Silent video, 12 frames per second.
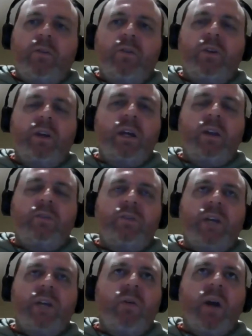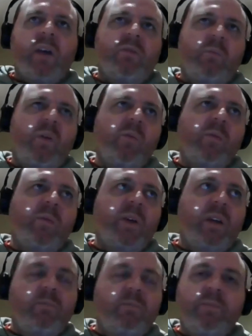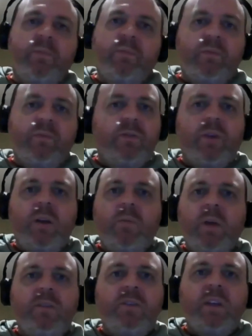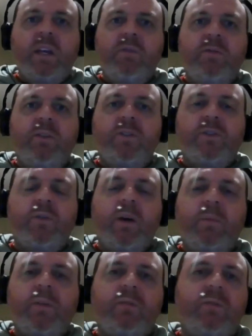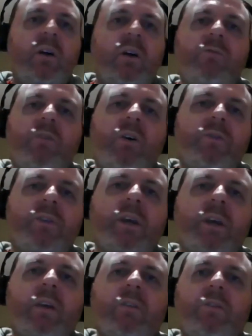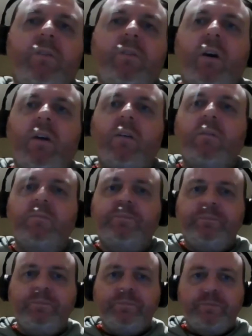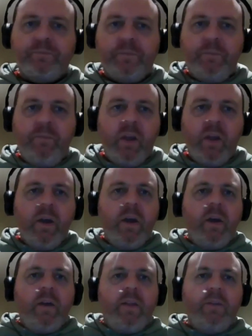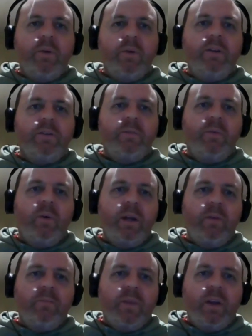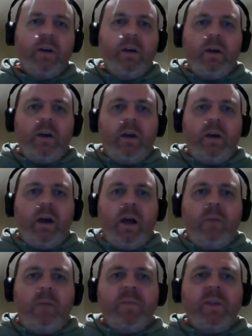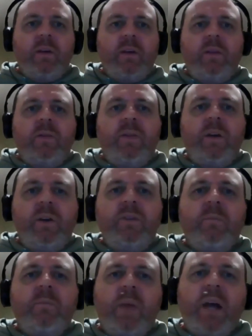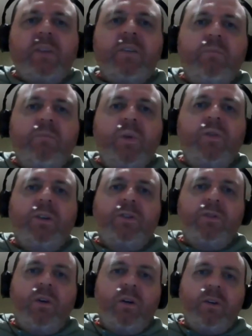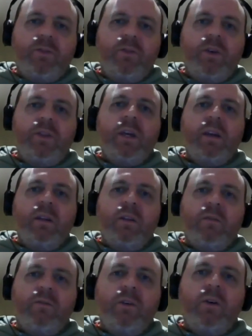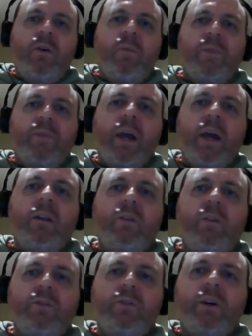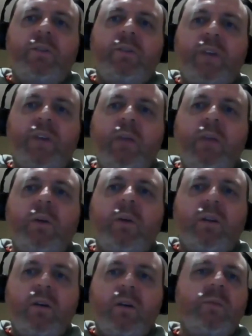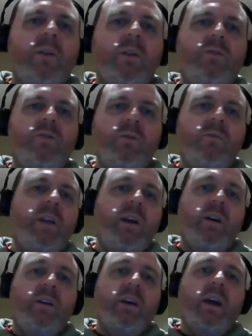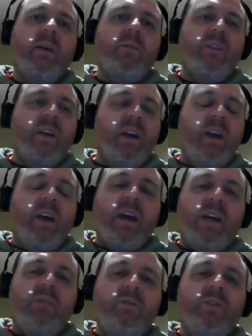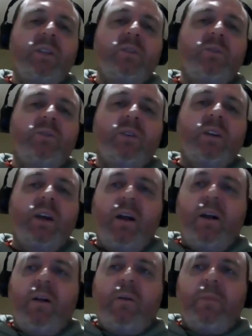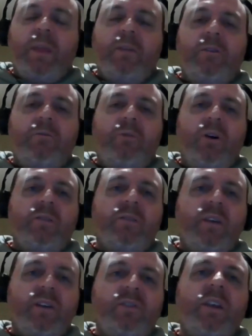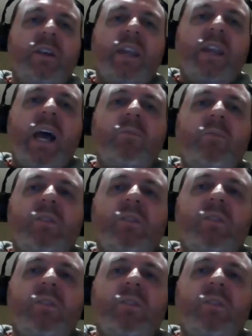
look, you get a T-Rex for probably 3 minutes and you get Velociraptors for like 5 seconds. So that's pretty disappointing. There is a massive mutant dinosaur at the end of the film, and it looks like a demon from the Doom video games. And I've looked into it. The writers have actually named